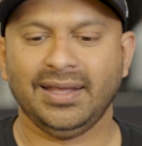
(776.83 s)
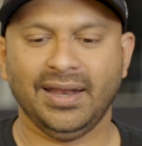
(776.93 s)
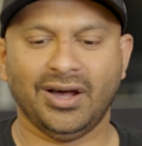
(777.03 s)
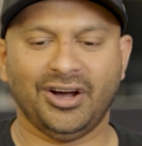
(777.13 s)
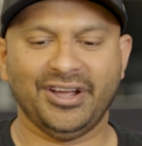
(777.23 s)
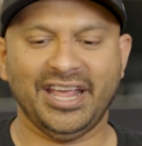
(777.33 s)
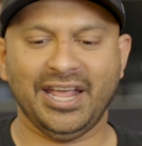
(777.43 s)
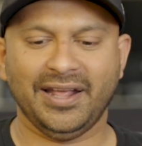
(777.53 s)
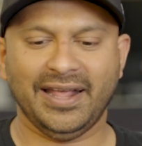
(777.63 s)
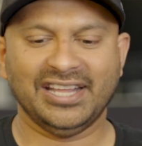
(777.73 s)
you know,
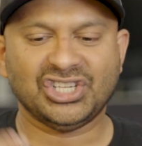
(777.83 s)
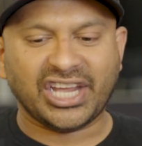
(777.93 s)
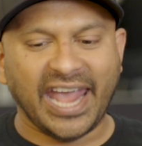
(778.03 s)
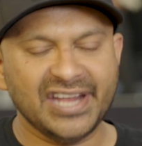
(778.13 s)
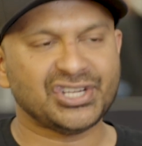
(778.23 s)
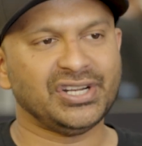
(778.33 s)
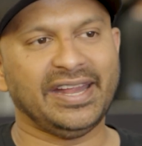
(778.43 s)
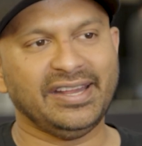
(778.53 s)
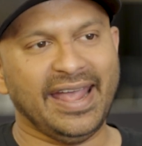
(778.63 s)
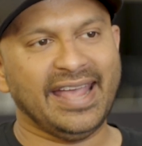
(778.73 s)
education
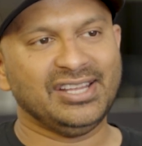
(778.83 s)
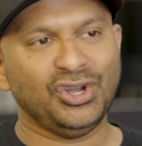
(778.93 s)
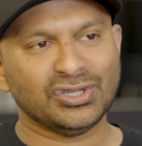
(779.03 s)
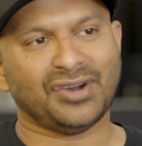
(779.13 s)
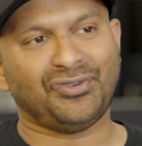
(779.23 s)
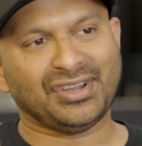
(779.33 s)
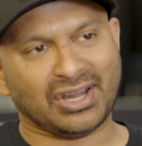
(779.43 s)
a user